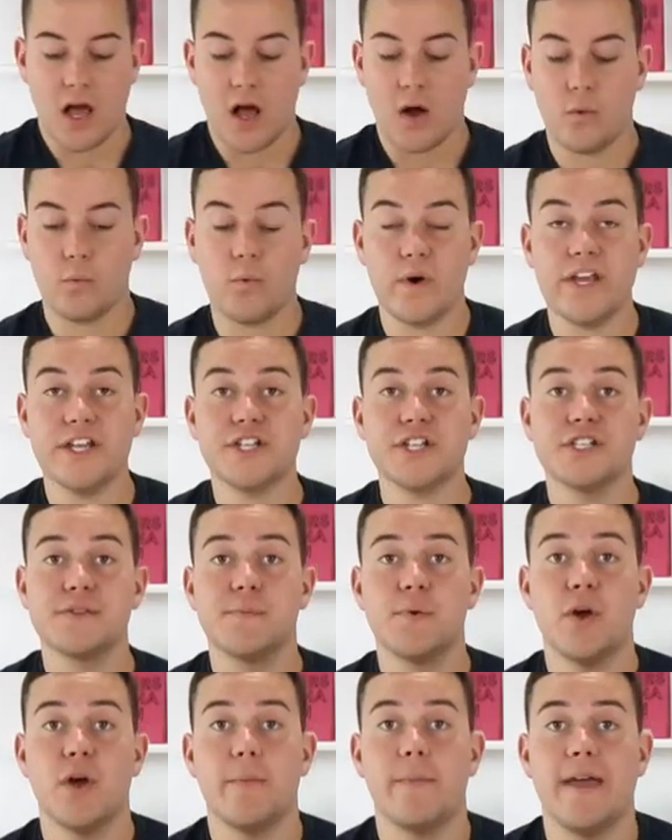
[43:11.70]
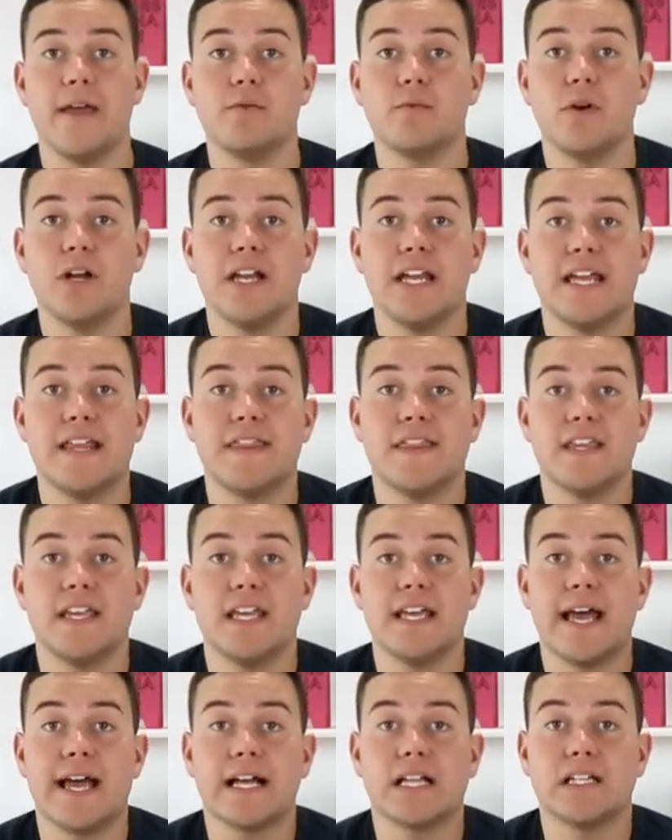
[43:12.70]
We just put, made one in
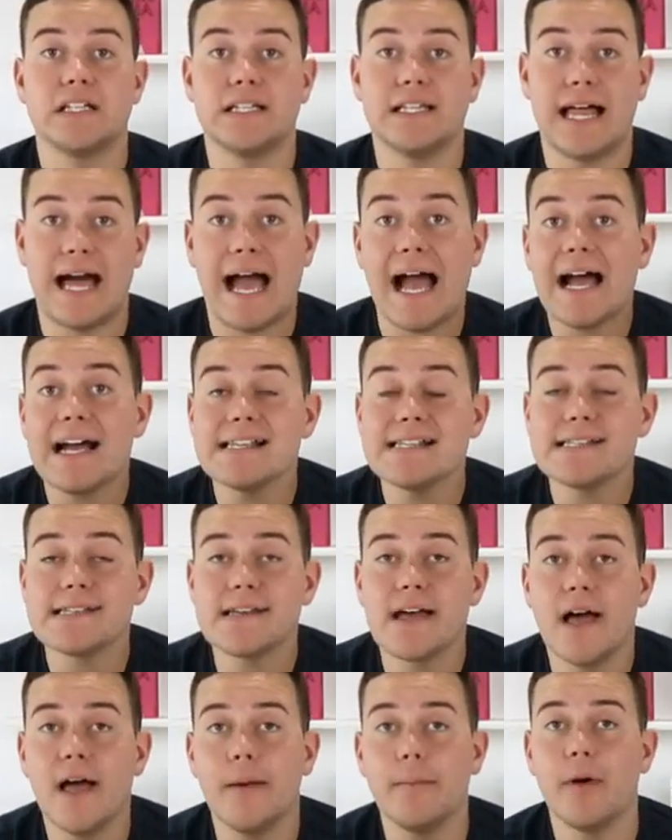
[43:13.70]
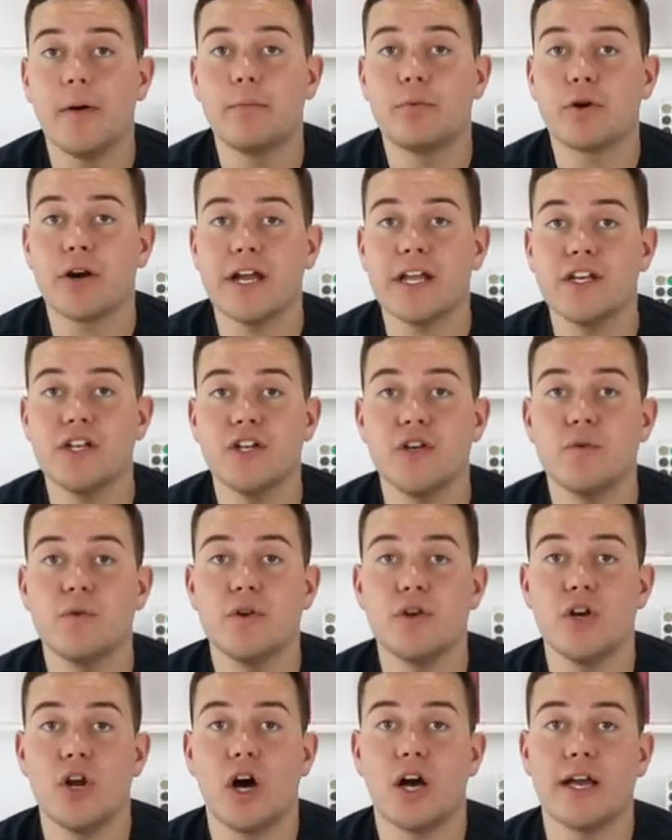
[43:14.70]
the class, um, a brand new
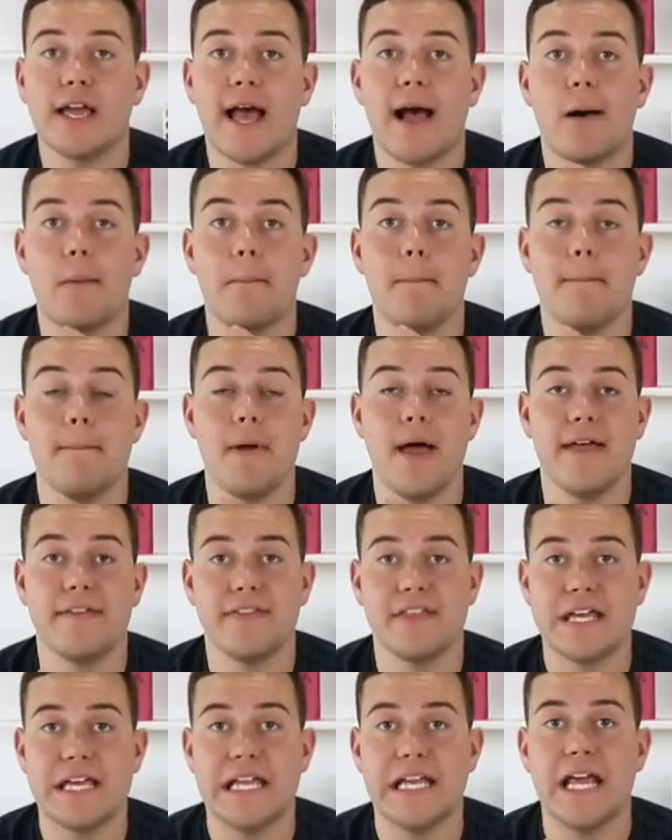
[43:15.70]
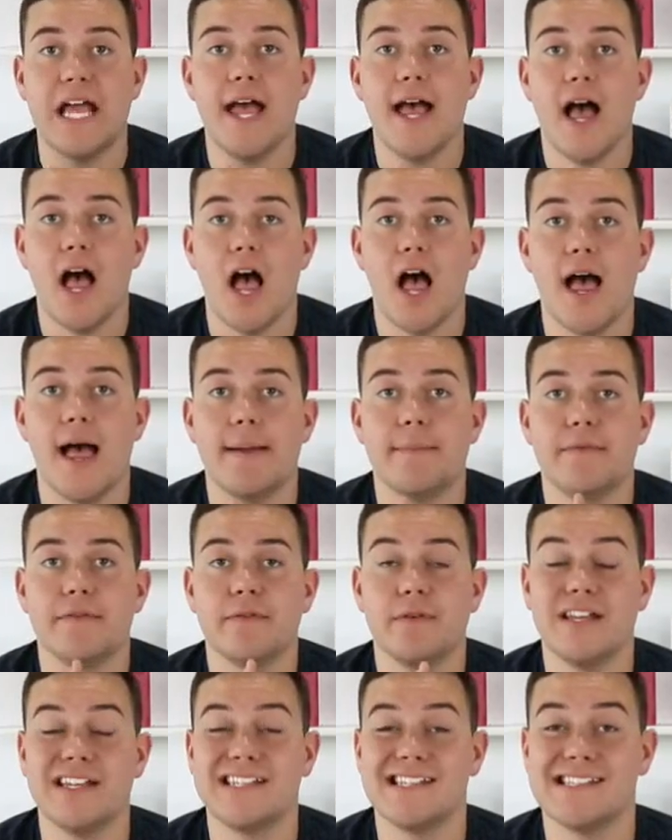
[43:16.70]
knockout method um,
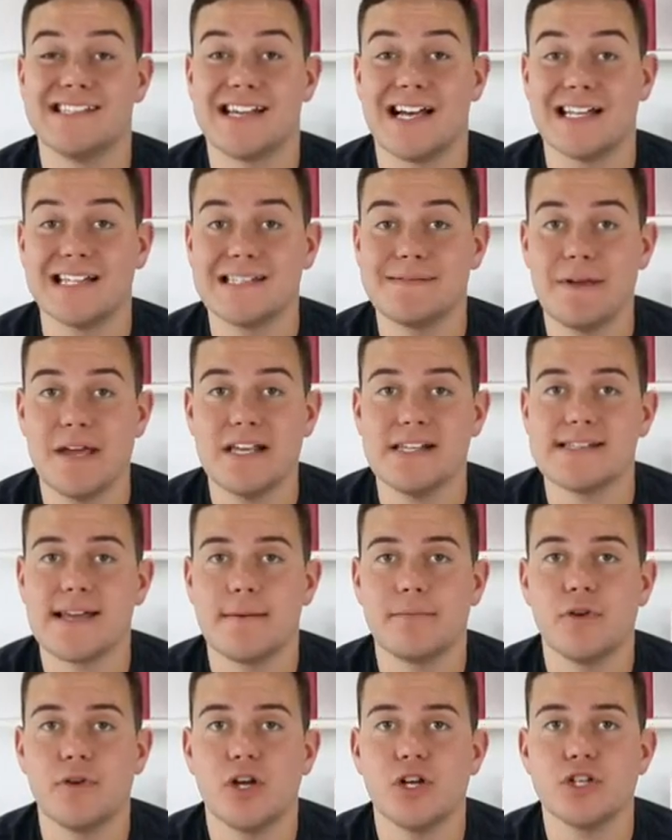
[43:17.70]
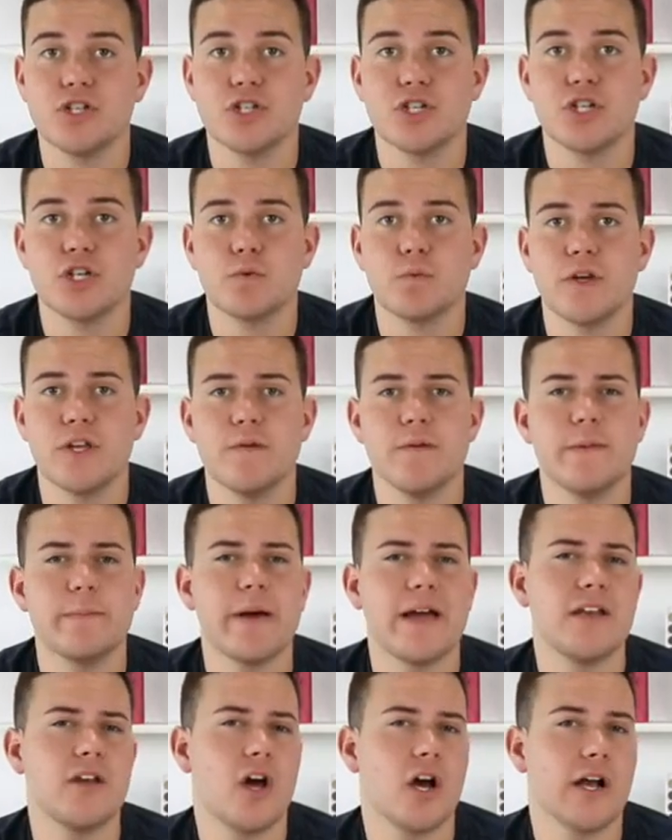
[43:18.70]
in Design Space. I'm not sure what you mean
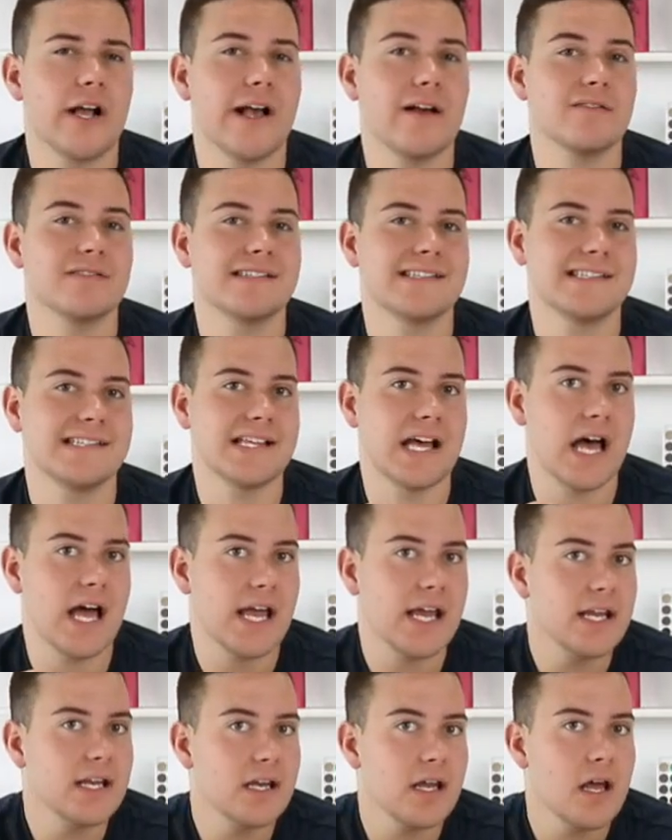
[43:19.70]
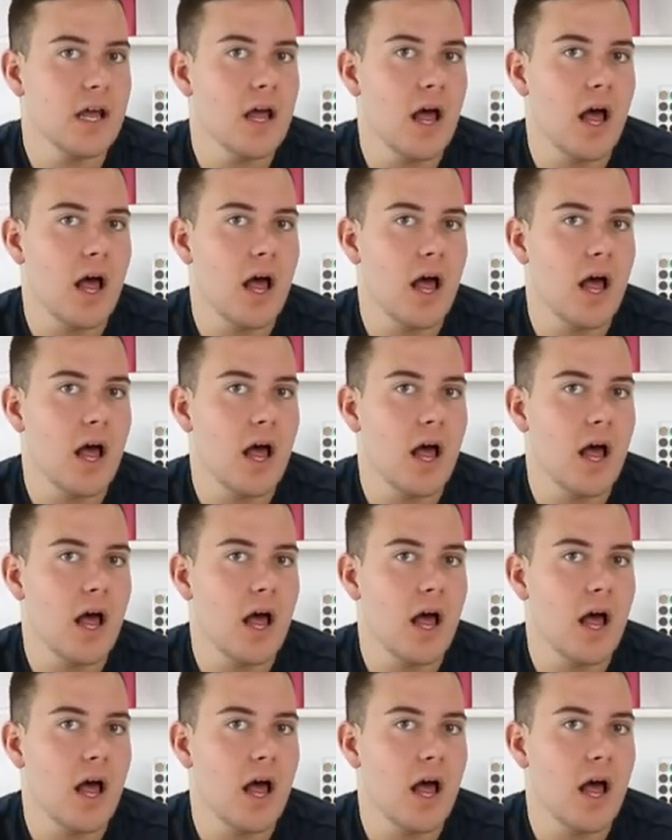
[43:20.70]
by knockout sign.